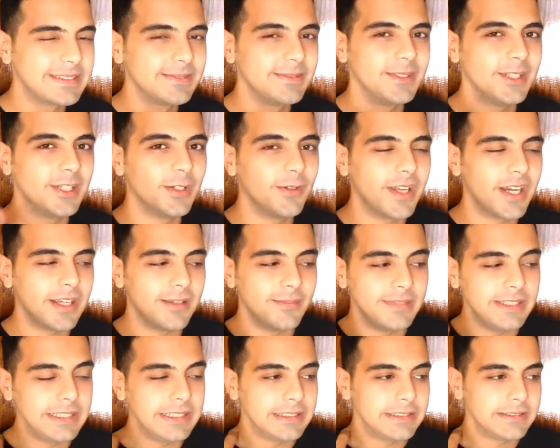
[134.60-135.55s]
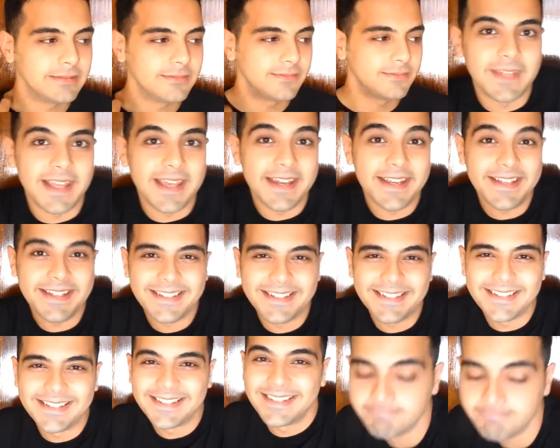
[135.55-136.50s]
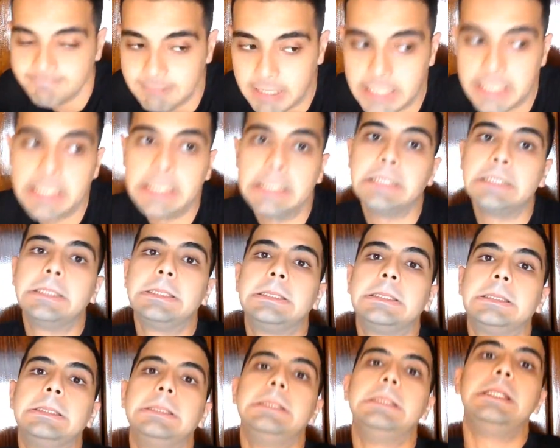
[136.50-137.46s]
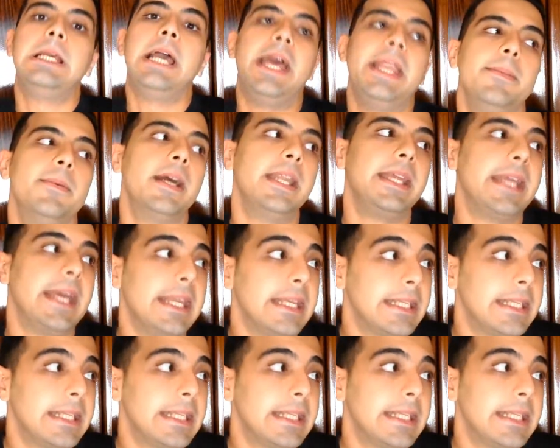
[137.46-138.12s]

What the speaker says: You know what I mean? Get it? Get it? Anybody get